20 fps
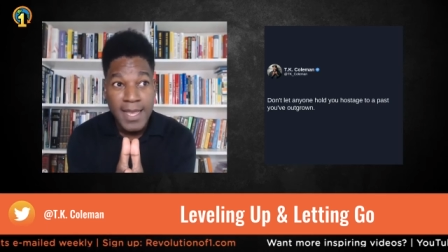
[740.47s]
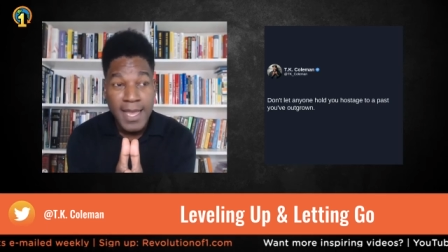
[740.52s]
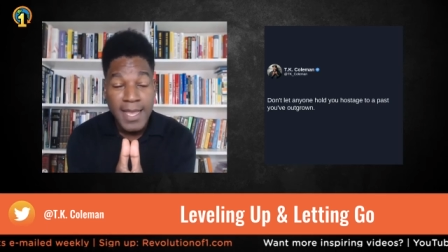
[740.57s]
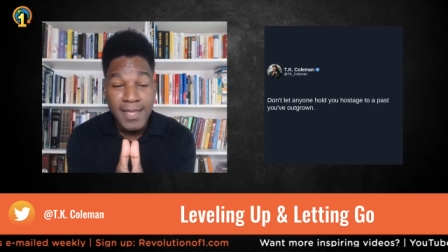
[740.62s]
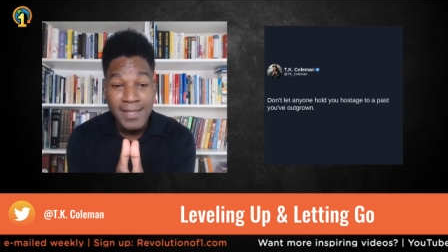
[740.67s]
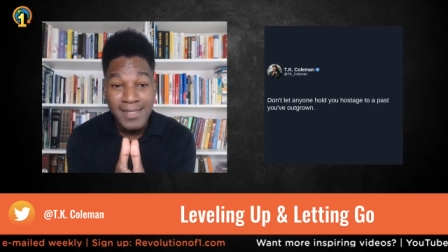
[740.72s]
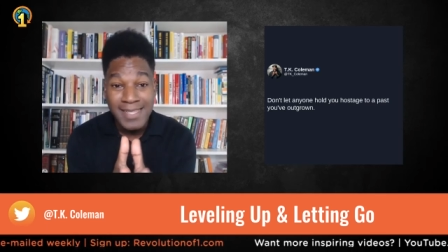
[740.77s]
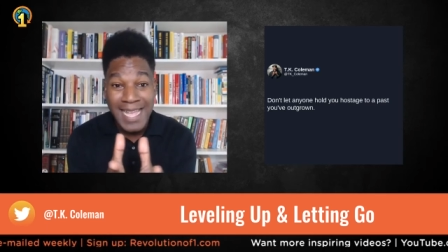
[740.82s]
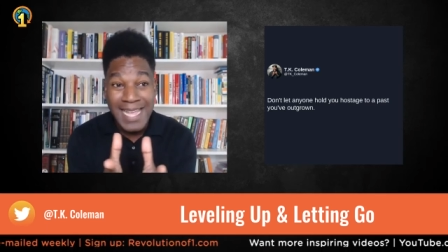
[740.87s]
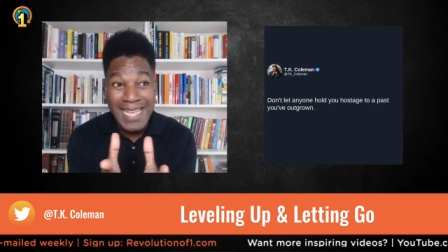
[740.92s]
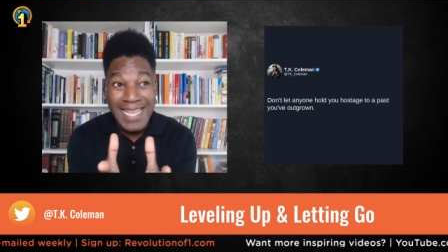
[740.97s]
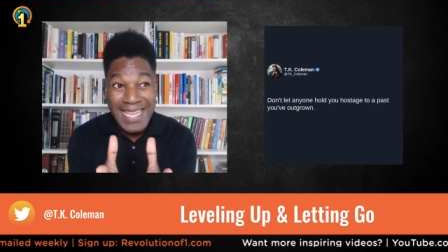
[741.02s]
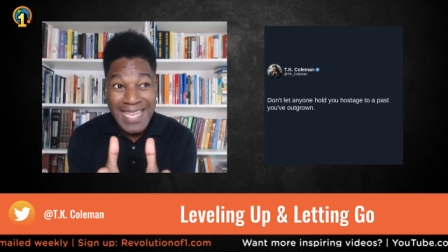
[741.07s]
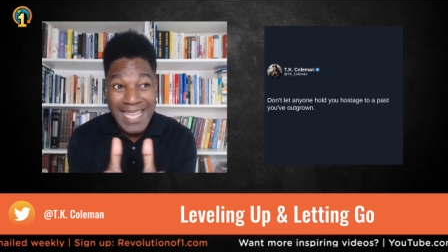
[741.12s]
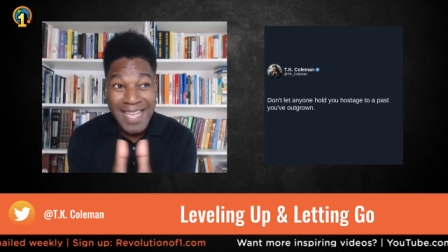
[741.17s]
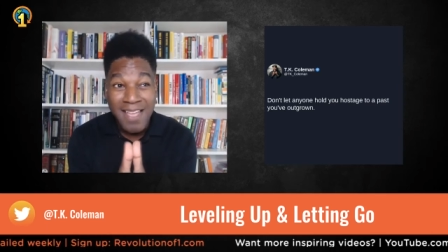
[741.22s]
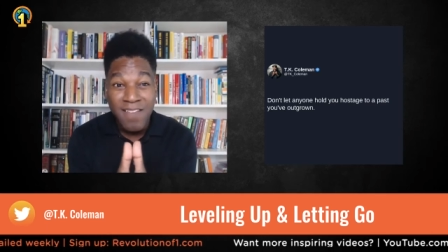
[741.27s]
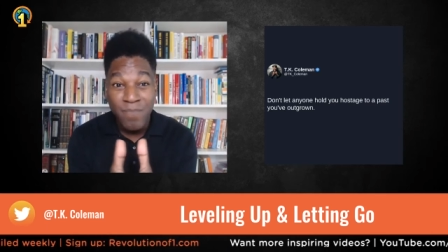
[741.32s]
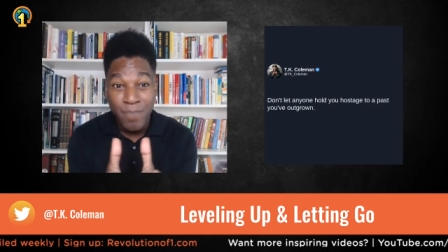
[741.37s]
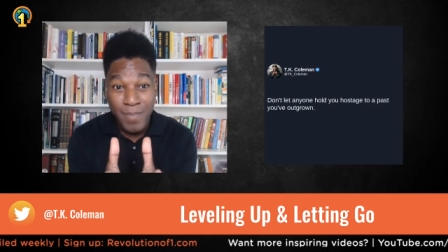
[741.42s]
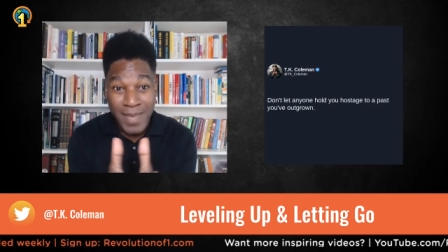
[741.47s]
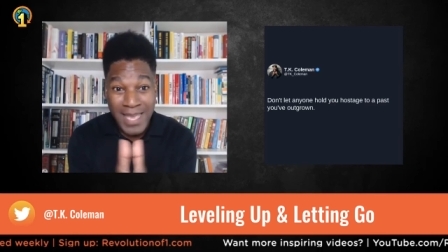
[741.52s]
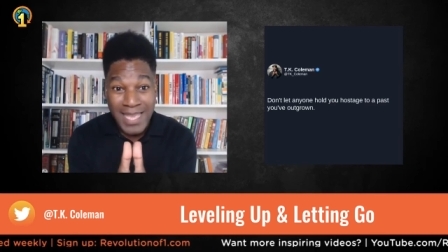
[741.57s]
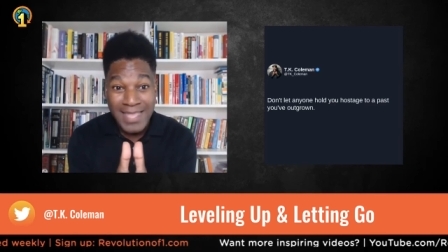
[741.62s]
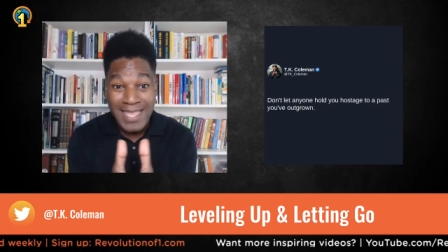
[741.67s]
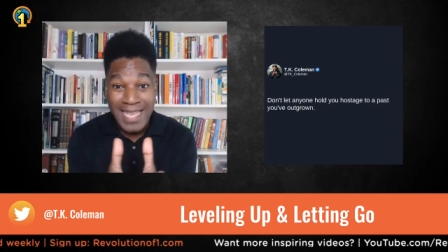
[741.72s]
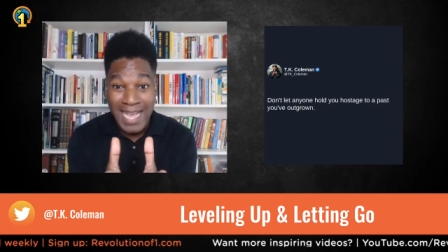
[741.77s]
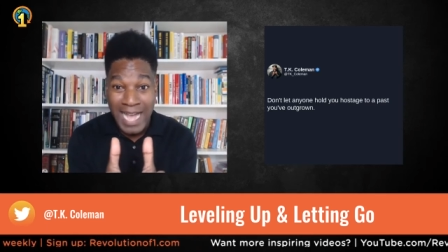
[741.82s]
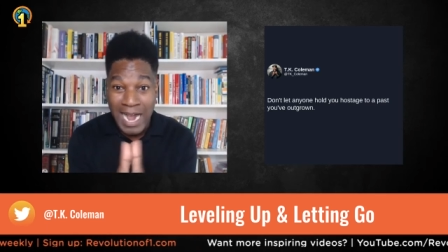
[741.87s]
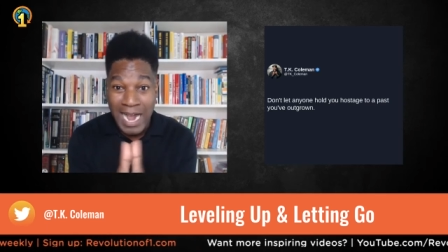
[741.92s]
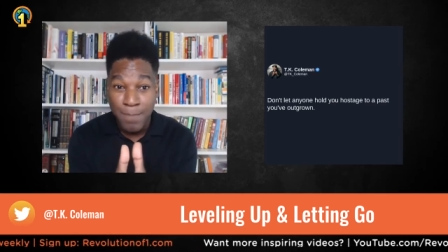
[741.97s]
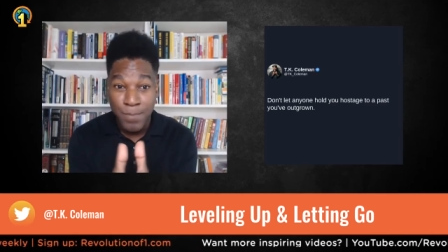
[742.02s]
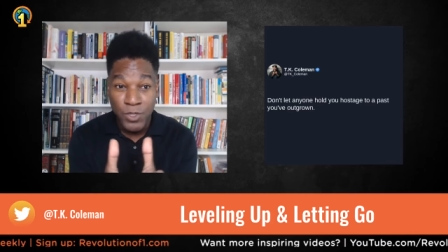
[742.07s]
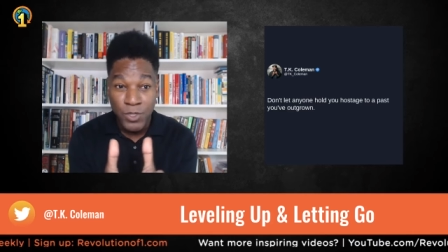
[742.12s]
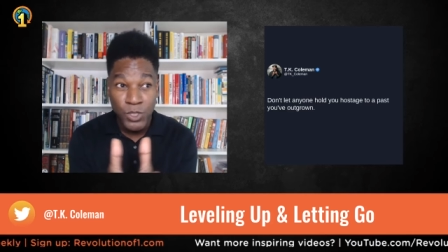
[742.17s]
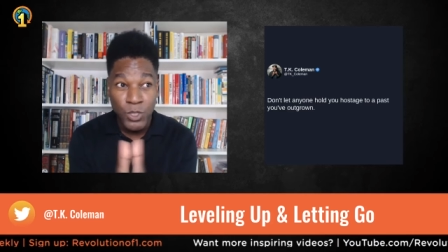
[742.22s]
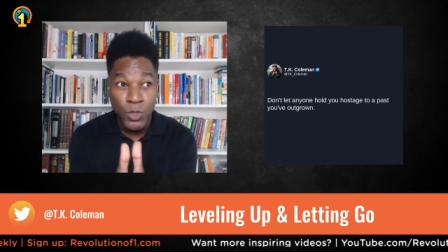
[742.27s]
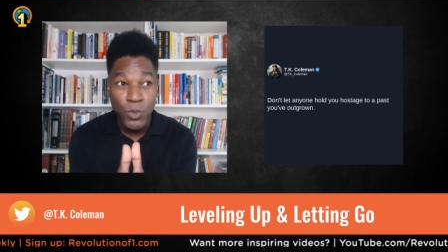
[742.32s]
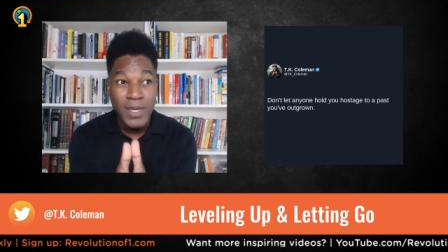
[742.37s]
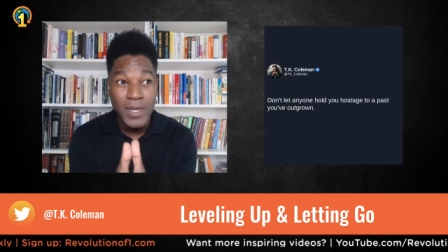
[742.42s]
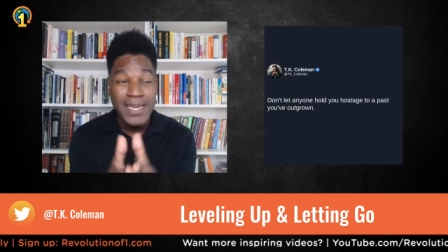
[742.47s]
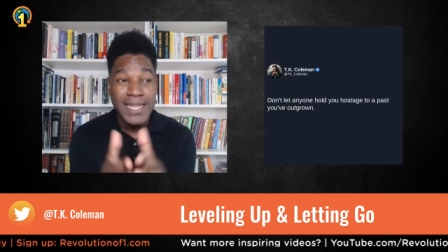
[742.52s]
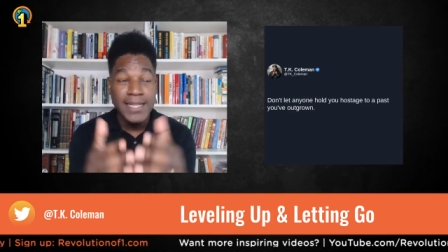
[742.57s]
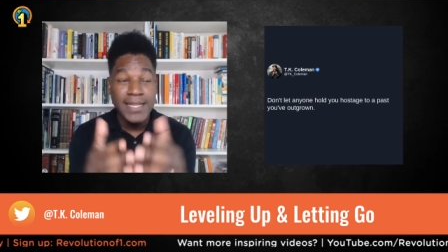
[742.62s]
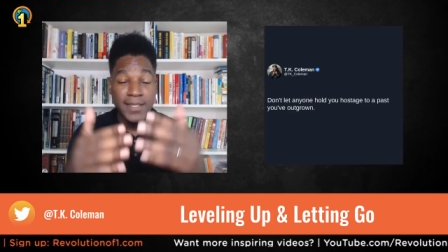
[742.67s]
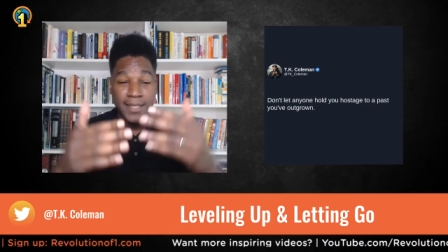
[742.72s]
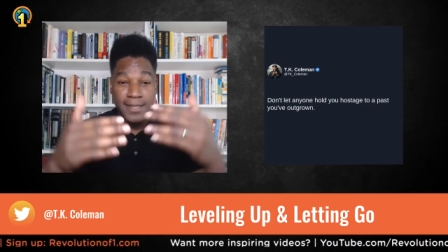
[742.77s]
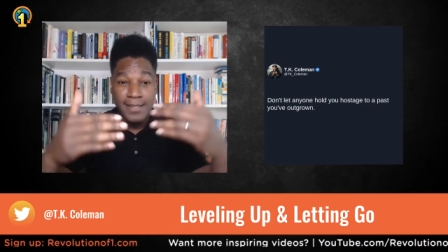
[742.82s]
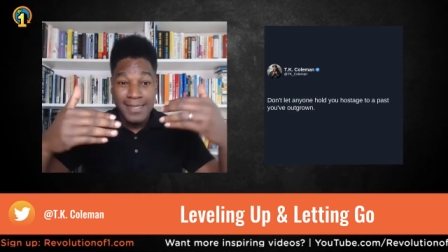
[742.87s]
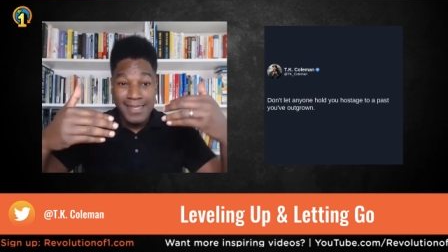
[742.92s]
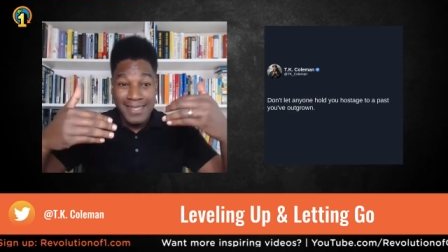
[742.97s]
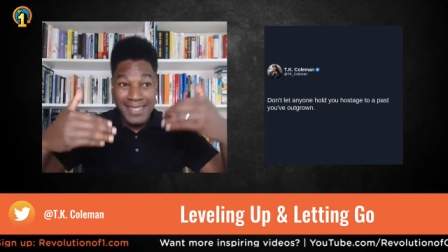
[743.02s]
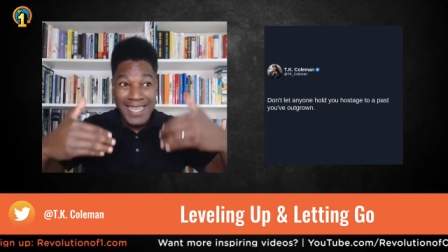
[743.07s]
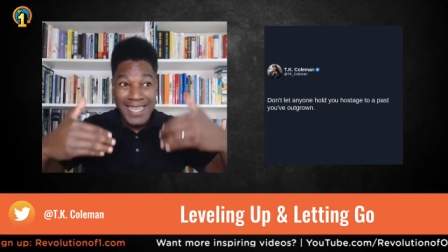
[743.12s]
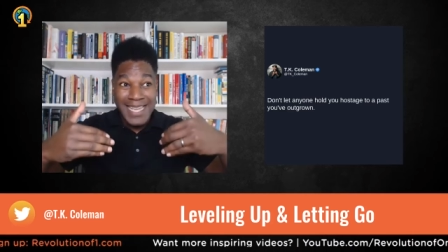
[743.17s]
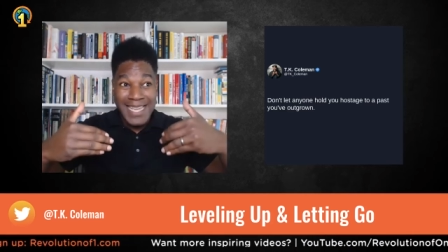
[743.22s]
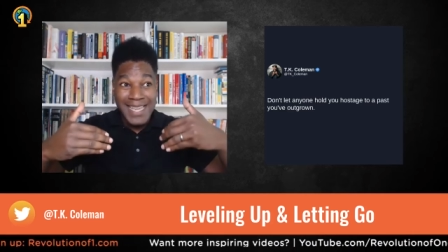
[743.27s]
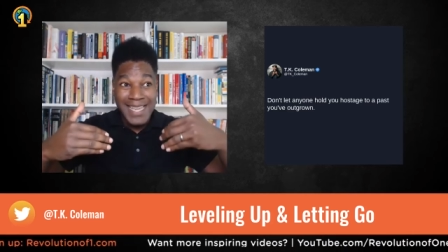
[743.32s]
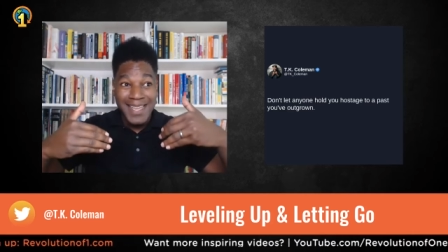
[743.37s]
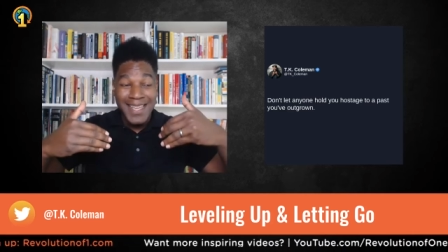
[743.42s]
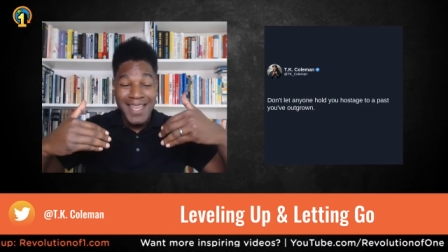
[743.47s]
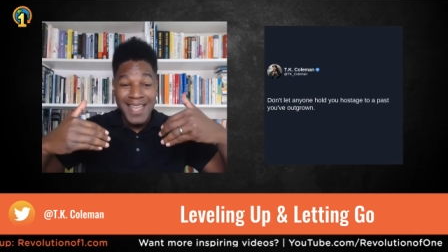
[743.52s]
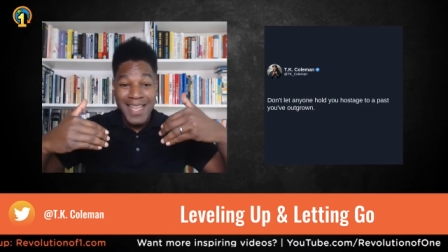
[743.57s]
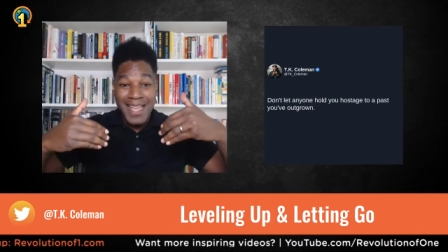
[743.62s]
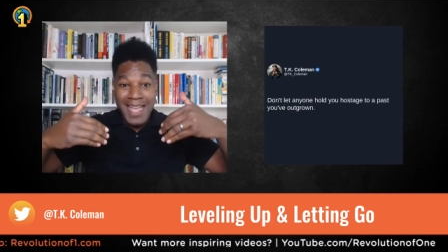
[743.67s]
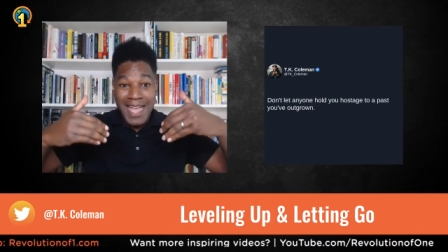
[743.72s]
is they give me the opportunity to see